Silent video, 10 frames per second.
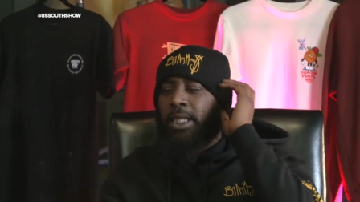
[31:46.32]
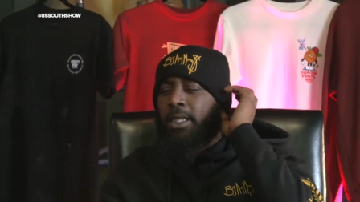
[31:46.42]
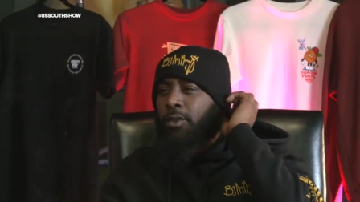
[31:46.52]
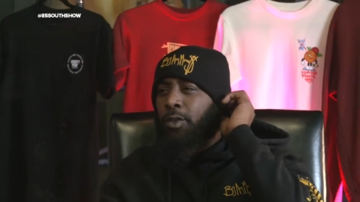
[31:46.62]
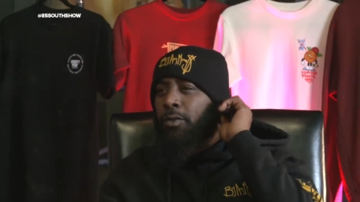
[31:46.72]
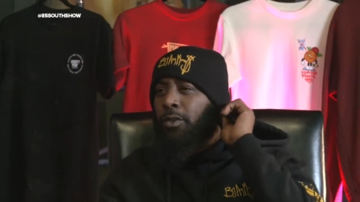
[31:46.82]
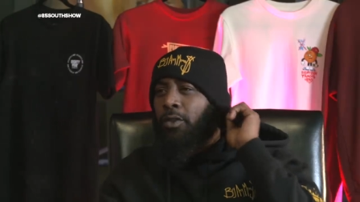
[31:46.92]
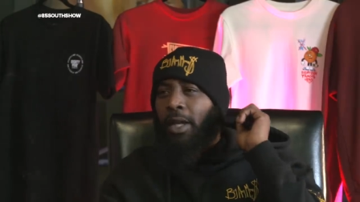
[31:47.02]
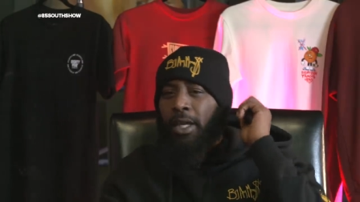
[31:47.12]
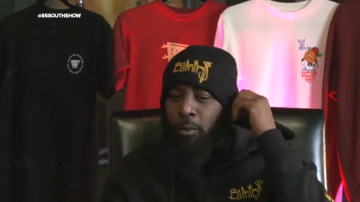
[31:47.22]
tell the truth
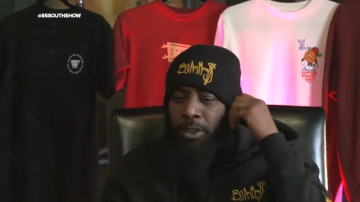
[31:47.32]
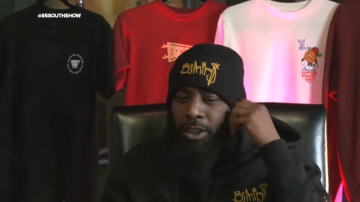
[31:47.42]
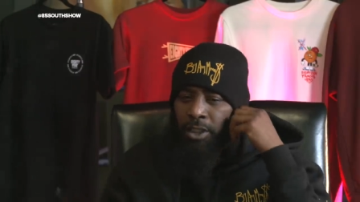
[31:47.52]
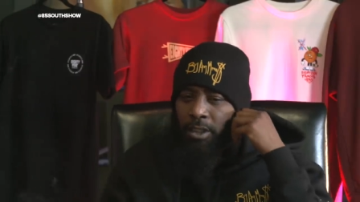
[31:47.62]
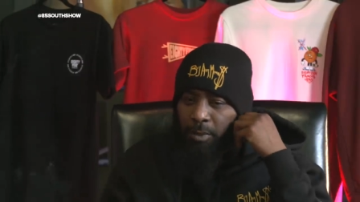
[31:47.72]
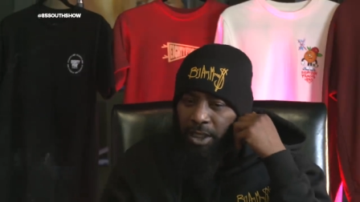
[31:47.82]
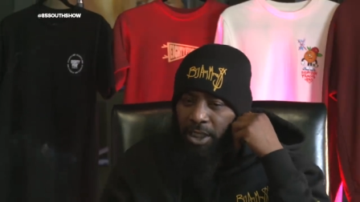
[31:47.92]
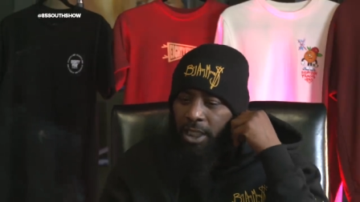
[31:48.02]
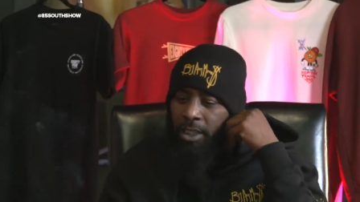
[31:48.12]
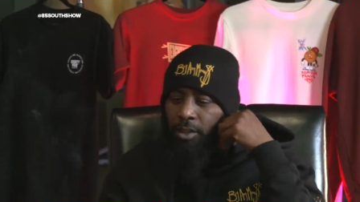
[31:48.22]
too. Hey, I'm with this other
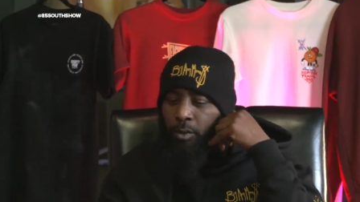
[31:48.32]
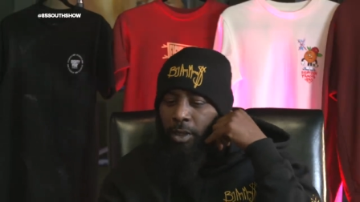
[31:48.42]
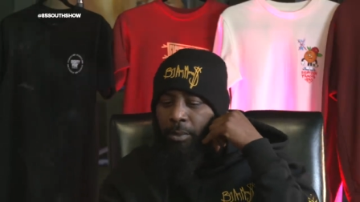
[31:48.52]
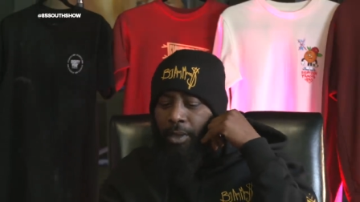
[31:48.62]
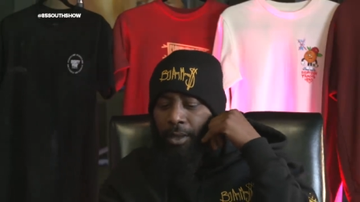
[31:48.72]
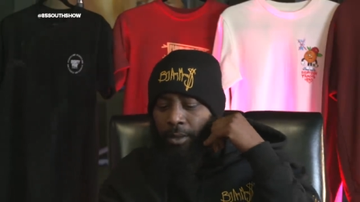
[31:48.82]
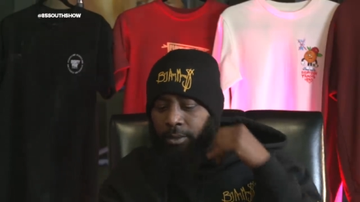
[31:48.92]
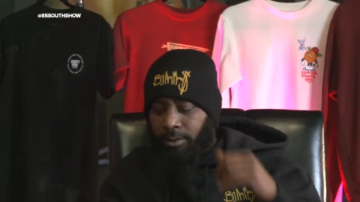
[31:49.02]
bitch. I hit you right back.